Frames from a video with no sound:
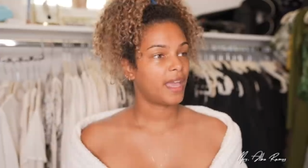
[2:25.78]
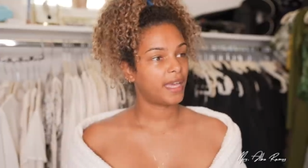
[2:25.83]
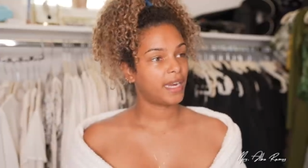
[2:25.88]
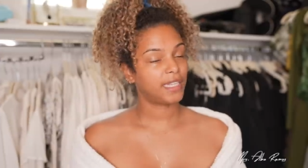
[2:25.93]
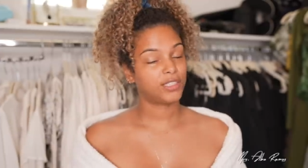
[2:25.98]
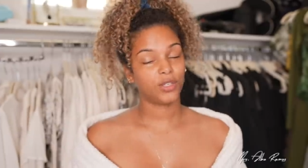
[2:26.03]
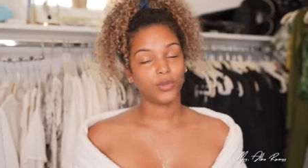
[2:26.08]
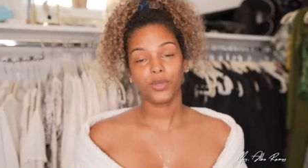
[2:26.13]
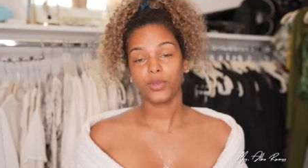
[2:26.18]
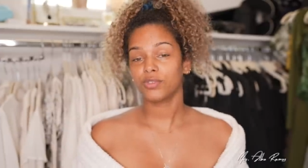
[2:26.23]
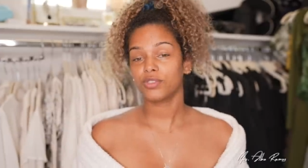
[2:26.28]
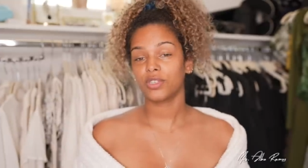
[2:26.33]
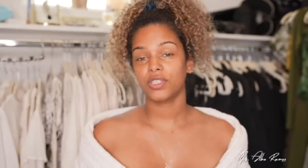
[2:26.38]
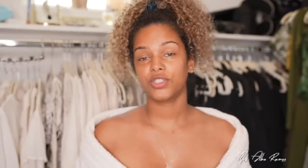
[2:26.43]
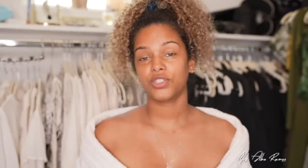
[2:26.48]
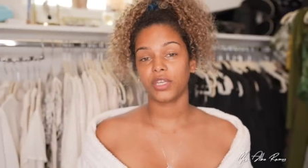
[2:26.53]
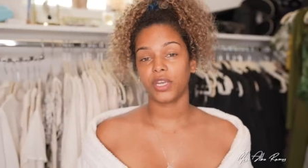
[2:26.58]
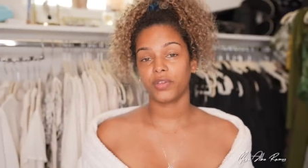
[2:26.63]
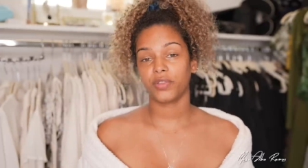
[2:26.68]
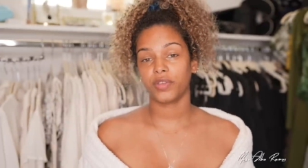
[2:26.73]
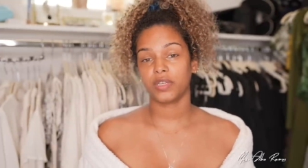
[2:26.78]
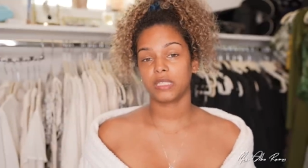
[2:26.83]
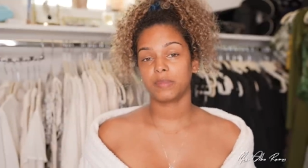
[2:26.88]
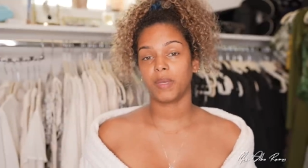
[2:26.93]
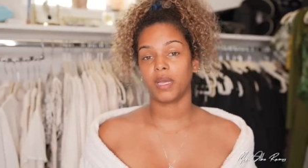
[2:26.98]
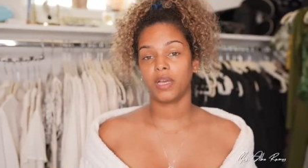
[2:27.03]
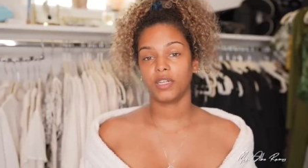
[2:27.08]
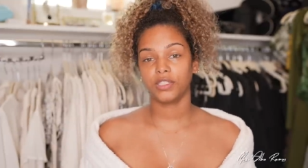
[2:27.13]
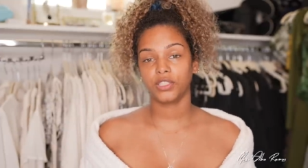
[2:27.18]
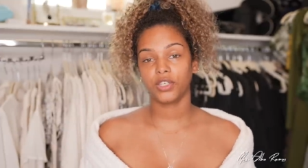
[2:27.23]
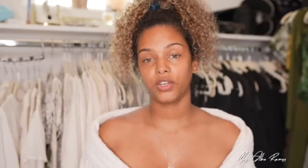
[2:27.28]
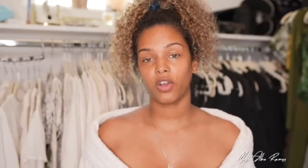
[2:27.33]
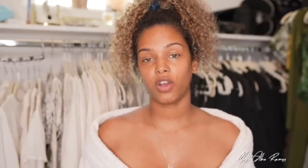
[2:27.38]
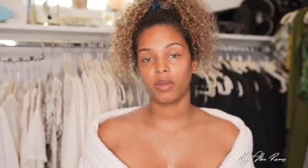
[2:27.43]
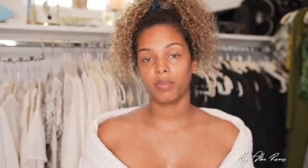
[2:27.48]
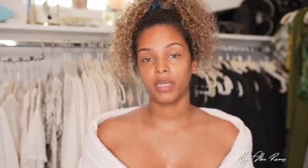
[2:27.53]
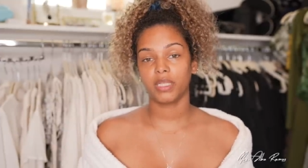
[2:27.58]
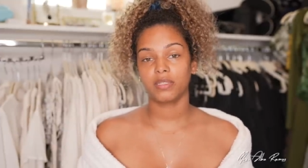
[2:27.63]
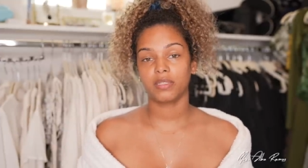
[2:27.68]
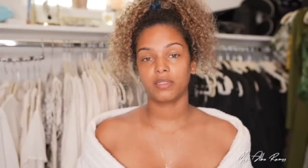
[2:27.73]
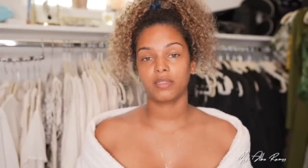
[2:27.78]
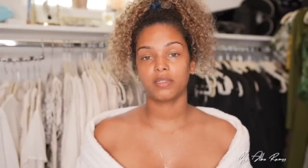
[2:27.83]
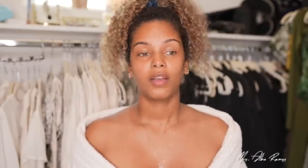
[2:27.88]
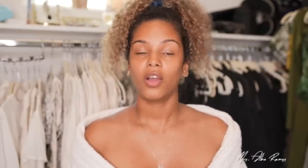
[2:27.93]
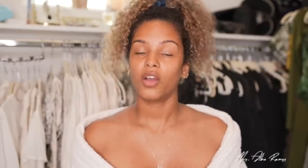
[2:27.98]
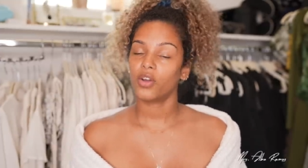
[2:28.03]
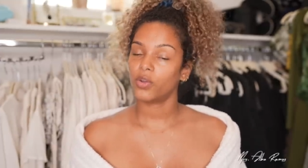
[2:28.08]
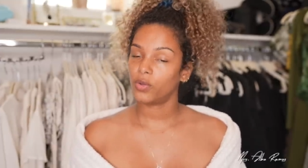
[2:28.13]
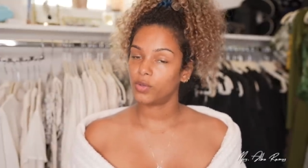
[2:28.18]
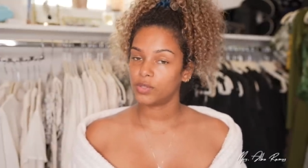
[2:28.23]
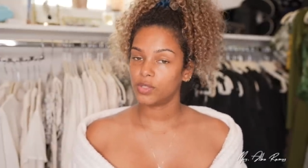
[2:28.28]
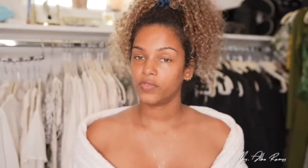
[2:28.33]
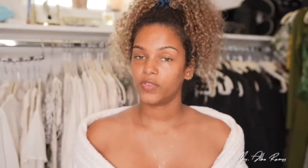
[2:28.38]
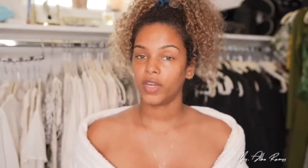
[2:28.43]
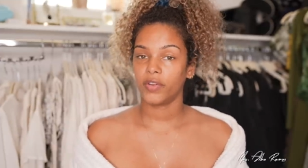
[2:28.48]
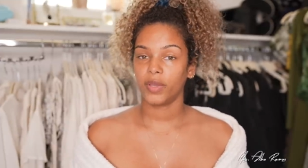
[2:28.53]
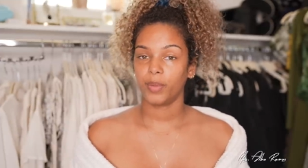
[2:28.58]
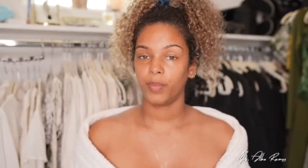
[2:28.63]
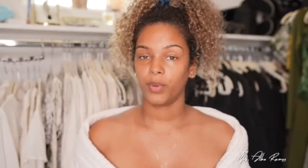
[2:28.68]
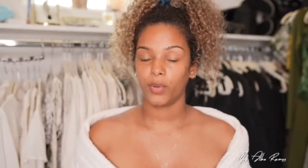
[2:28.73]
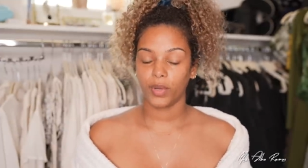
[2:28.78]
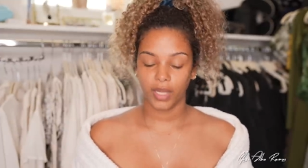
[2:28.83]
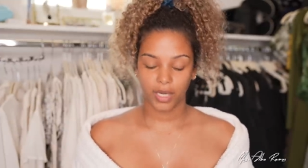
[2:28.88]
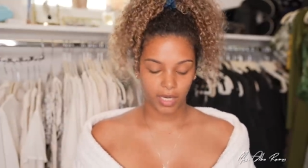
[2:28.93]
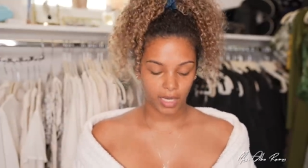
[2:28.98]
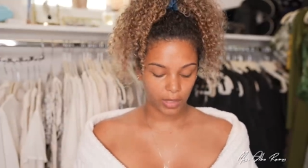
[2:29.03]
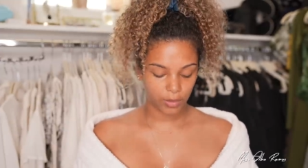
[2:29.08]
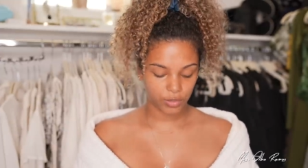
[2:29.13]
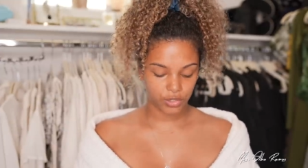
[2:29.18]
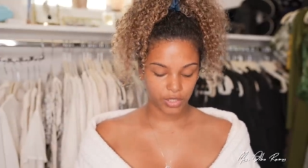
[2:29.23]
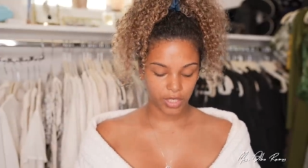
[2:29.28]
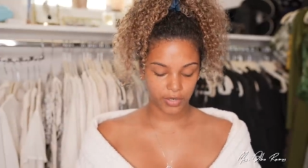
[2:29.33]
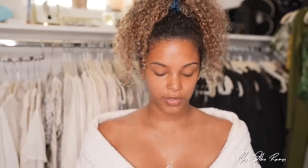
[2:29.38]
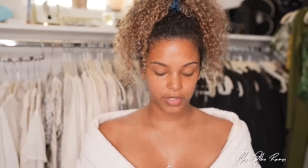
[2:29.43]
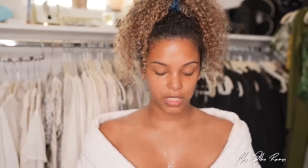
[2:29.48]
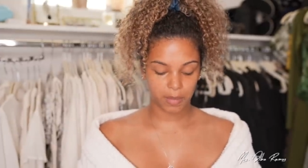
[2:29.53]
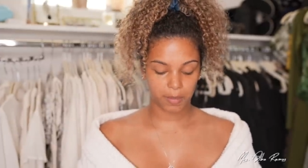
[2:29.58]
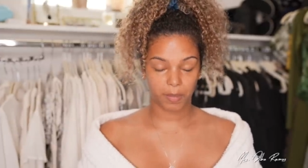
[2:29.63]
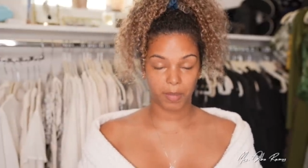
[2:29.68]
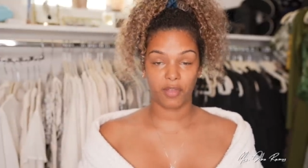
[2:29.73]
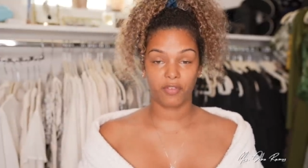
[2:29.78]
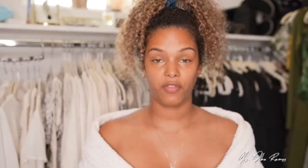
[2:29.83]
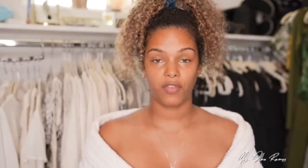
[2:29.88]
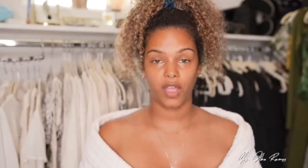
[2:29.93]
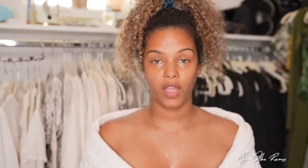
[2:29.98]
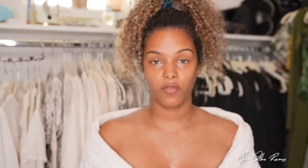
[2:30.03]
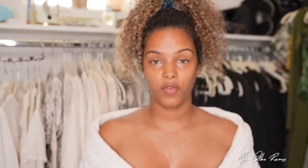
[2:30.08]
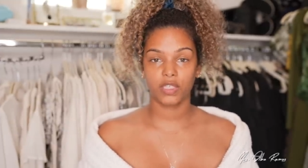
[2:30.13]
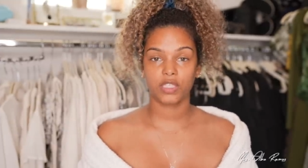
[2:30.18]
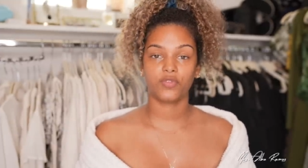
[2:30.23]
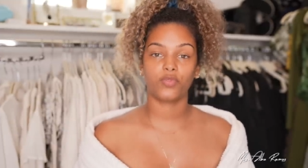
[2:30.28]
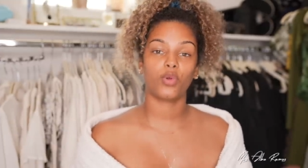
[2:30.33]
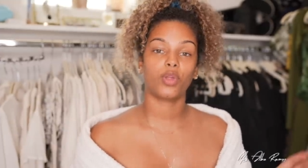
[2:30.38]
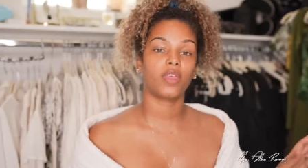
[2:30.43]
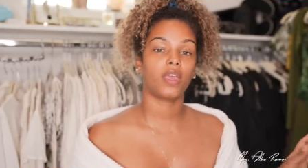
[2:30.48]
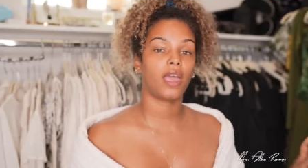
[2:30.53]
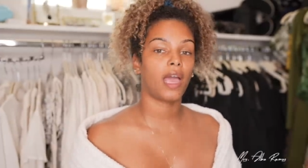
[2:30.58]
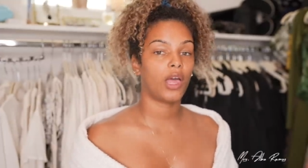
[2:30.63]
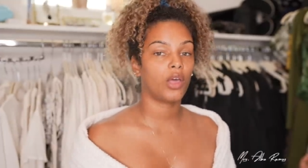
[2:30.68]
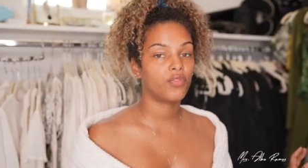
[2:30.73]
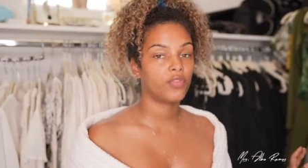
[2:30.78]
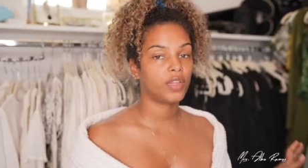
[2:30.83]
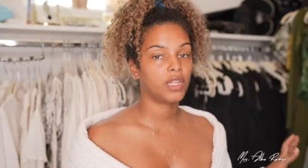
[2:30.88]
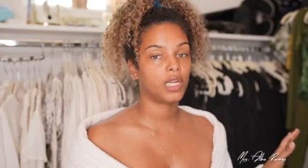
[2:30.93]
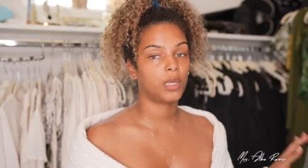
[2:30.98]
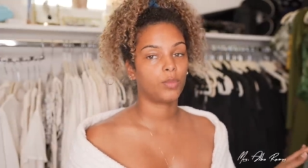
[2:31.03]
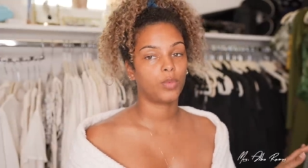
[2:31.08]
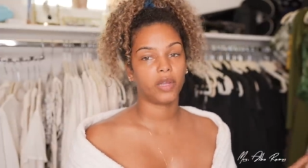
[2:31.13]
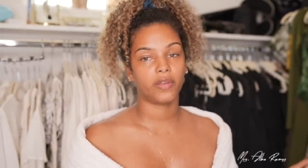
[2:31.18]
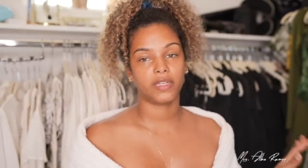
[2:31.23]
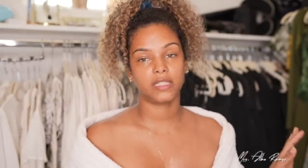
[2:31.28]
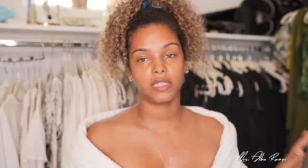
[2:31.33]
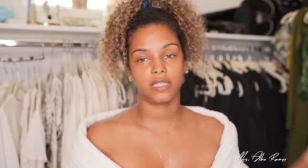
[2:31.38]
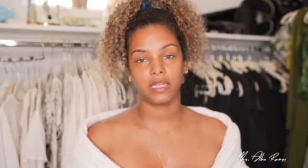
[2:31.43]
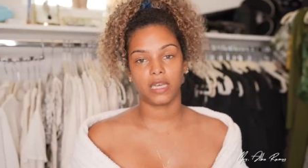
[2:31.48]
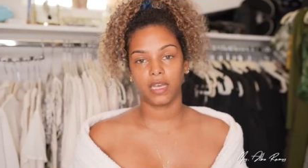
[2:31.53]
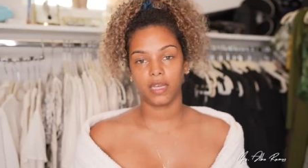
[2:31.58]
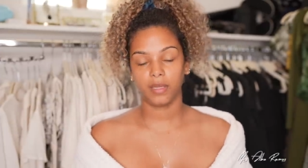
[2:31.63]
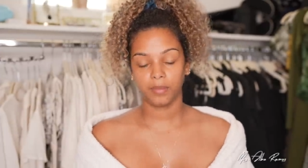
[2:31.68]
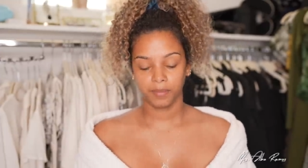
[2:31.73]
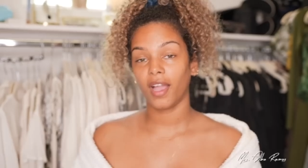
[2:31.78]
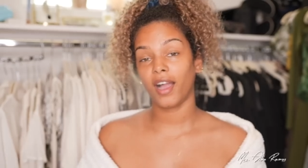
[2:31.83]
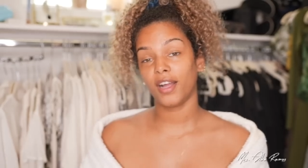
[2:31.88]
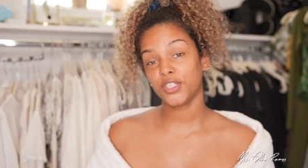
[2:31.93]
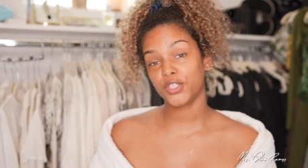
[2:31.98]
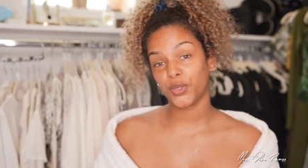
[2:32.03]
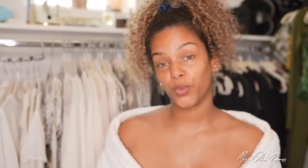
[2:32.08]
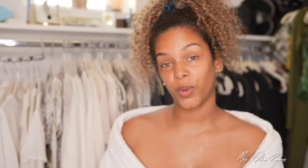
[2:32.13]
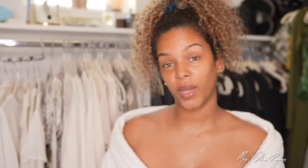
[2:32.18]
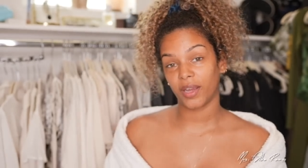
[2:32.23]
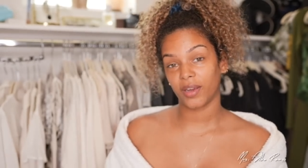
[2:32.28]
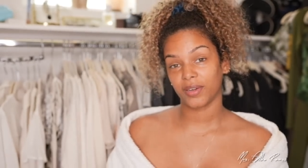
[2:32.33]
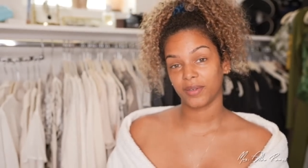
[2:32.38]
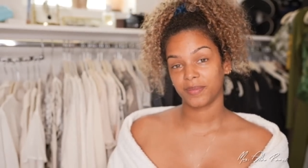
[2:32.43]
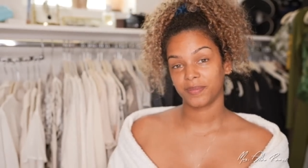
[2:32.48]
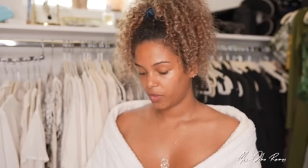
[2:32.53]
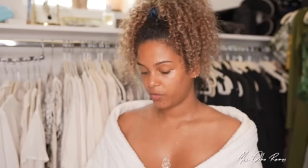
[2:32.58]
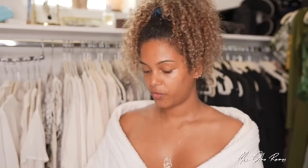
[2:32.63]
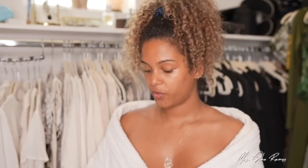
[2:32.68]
And I don't usually share this, but undergarments are also very important, and I'll share some of my favorites for the outfit that I'm wearing today. Underwear.